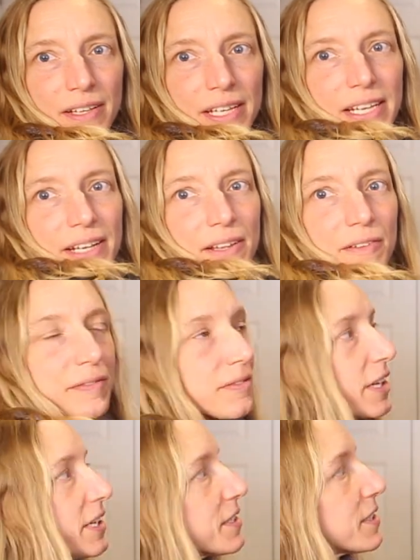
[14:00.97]
and in the
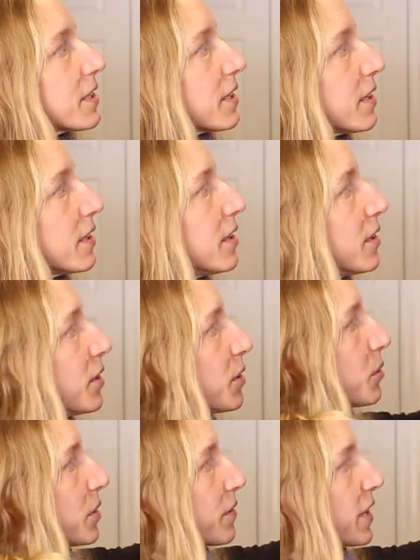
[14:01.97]
front,
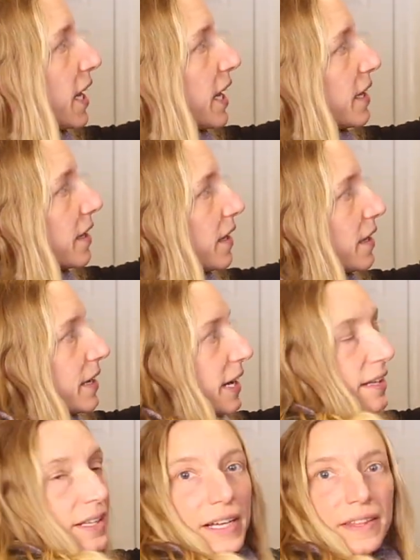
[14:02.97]
we've got a
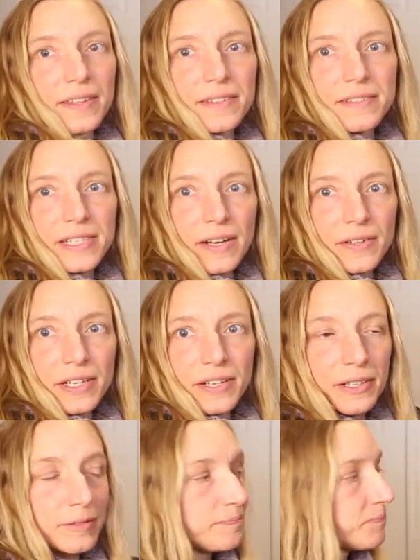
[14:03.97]
neckline that's down
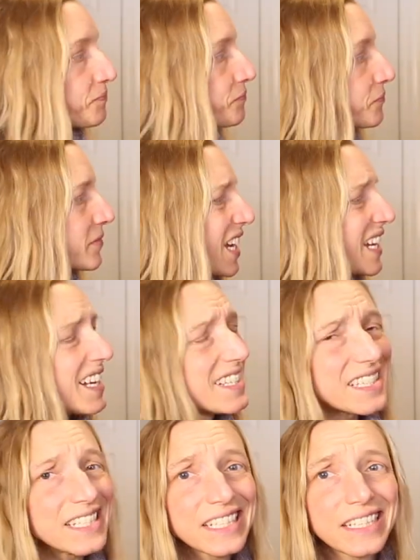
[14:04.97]
here. Now I
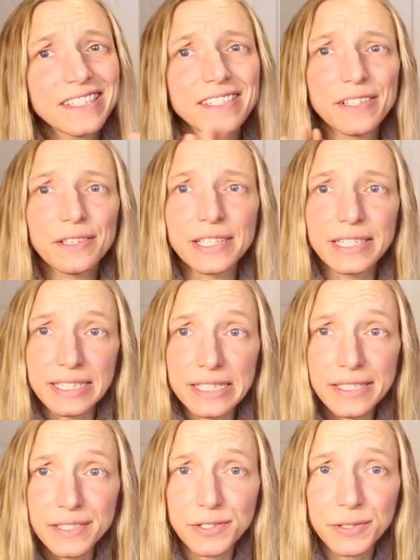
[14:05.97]
didn't necessarily
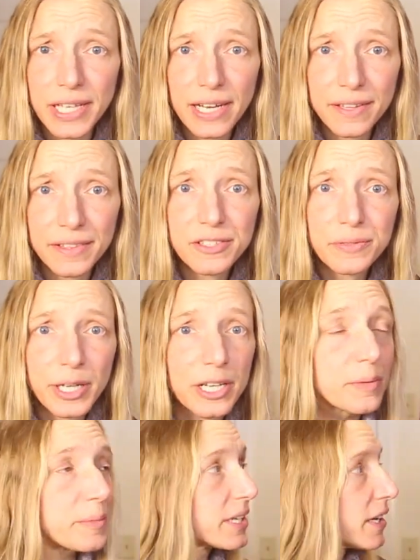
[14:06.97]
need to do that on this
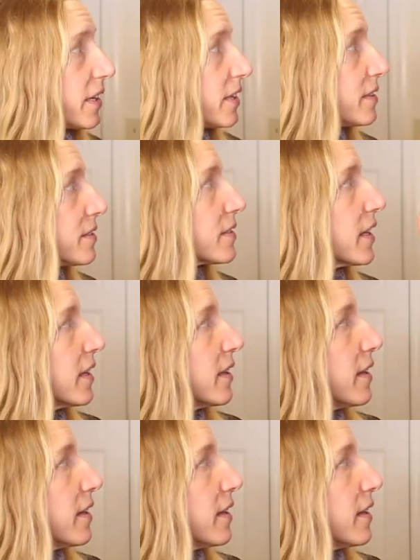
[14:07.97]
sweater because